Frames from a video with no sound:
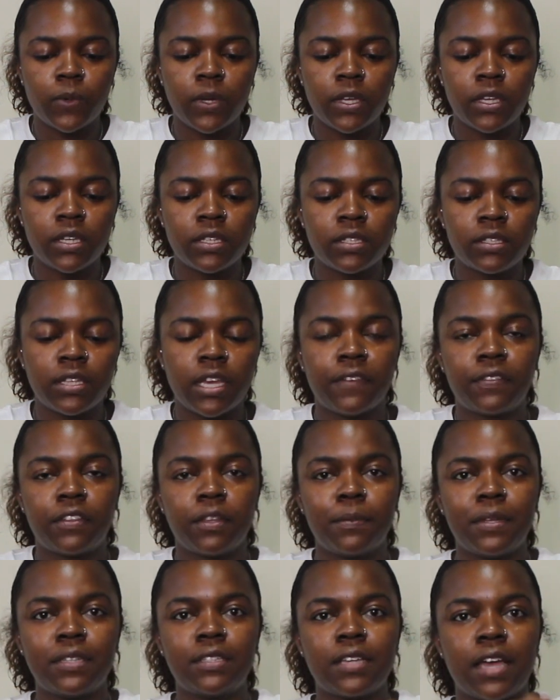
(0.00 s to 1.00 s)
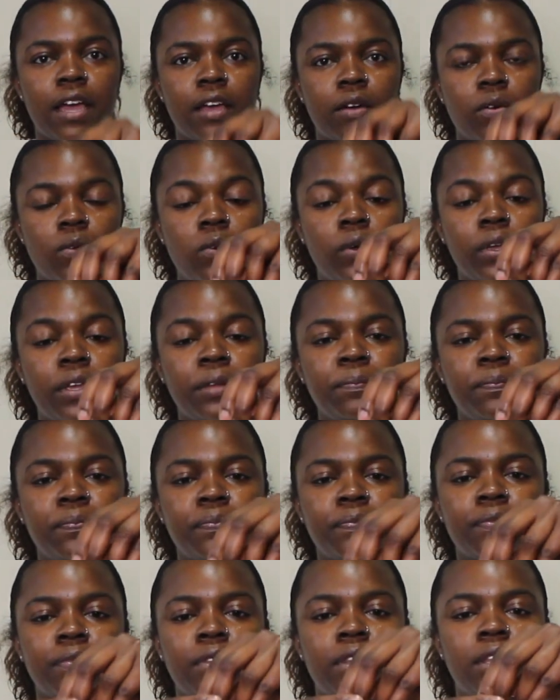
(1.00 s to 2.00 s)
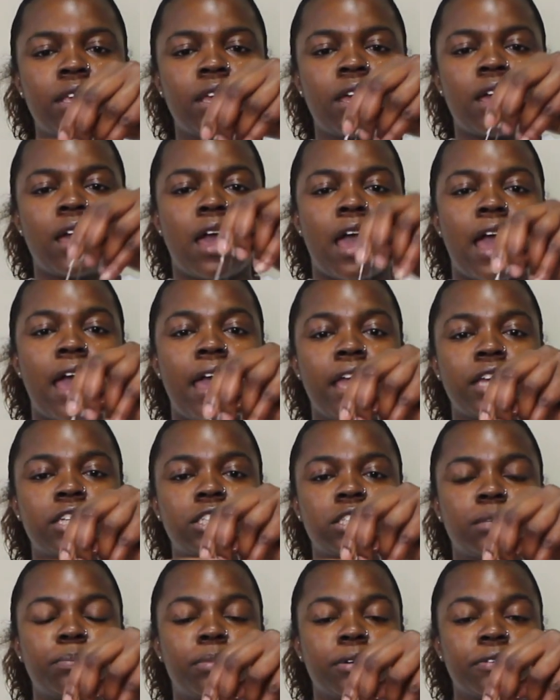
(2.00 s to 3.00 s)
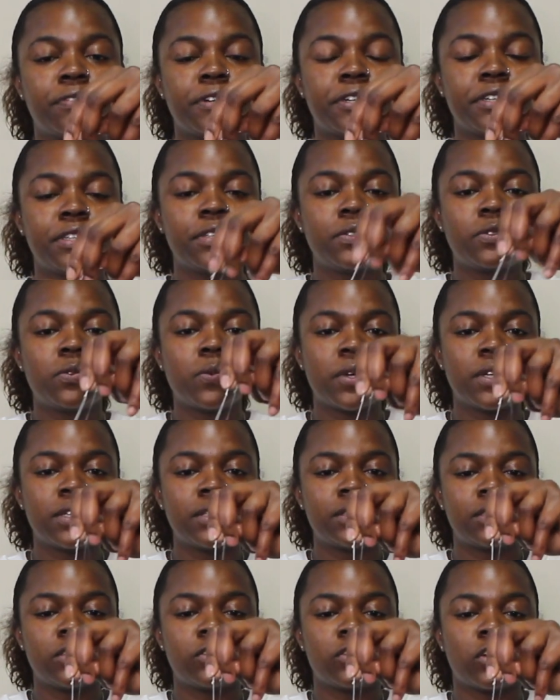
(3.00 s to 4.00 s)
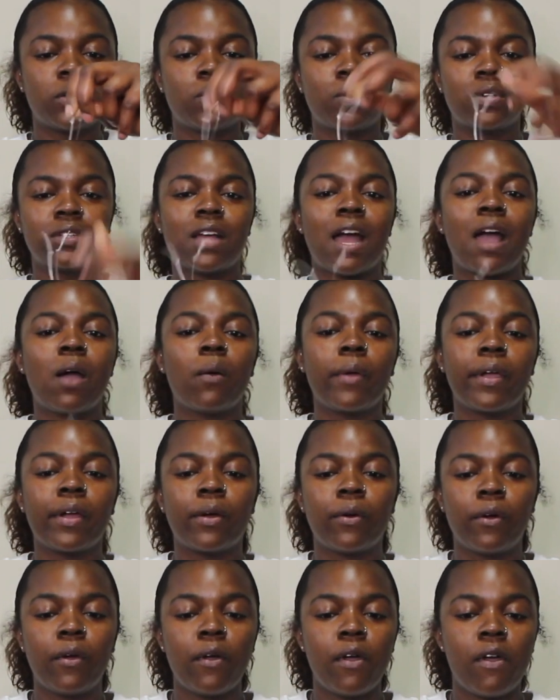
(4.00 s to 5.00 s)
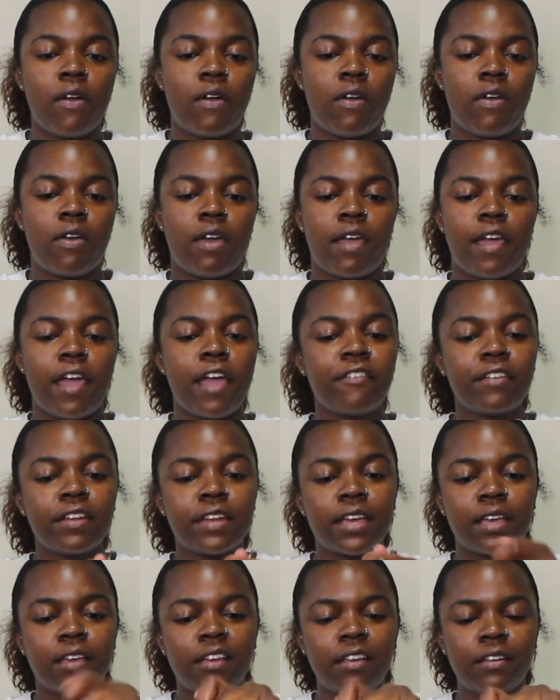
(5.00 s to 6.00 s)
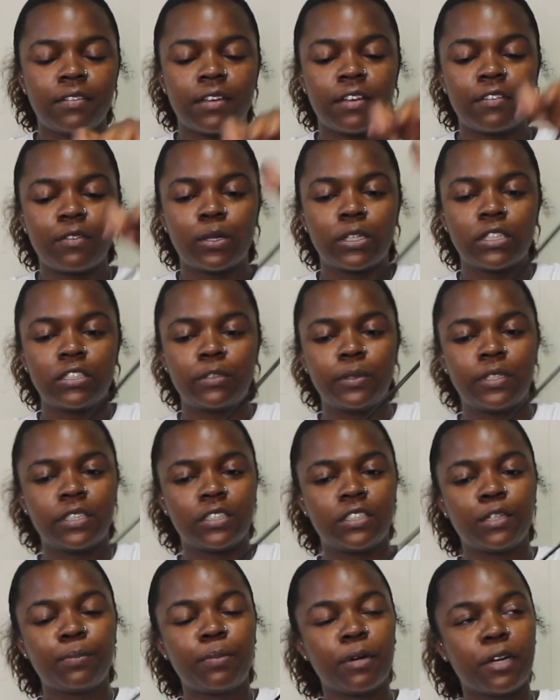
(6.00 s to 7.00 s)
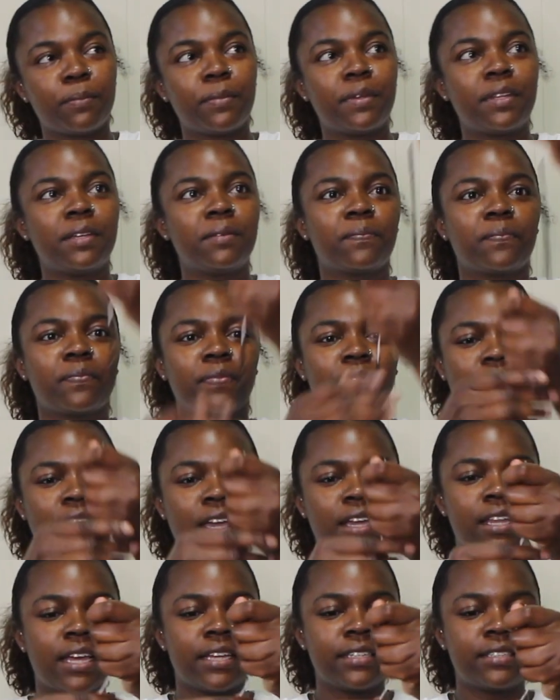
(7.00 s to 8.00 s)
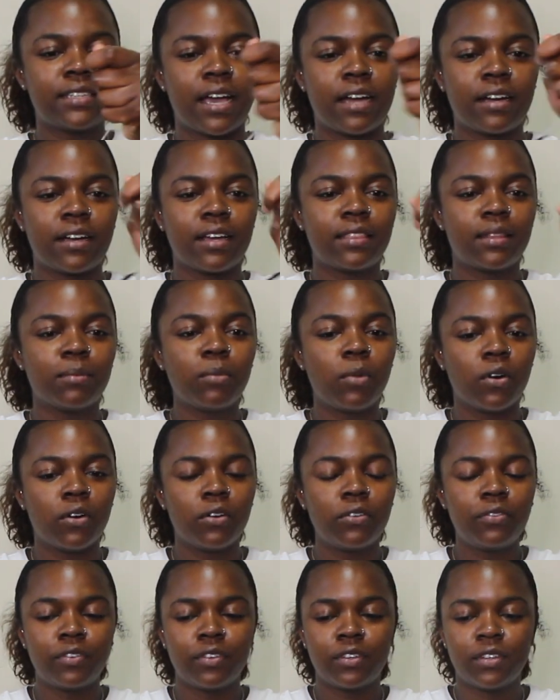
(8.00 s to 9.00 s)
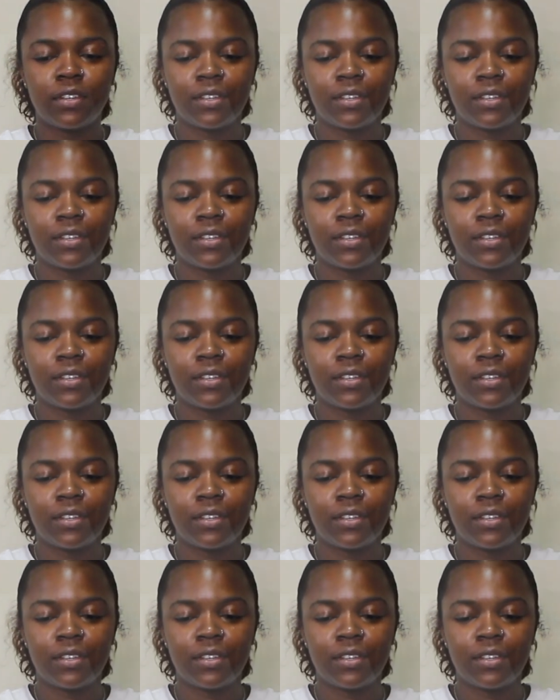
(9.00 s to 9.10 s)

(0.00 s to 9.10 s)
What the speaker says: ones have to be tied on. I actually prefer these ones. These are the ones I wear every day, of course, because they're permanent, unless I cut them off.